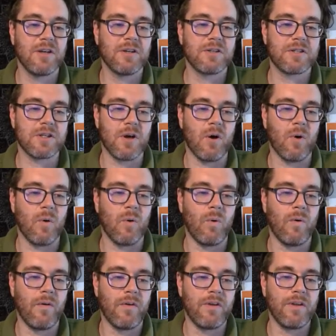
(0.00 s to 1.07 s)

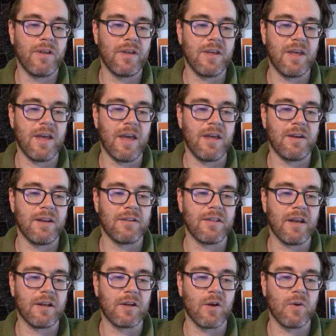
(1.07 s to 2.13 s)
So, and
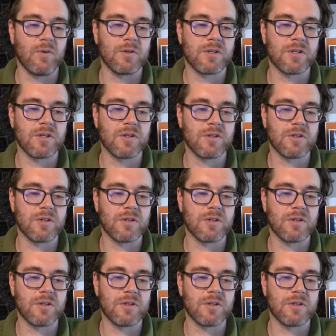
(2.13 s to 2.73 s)
then it goes.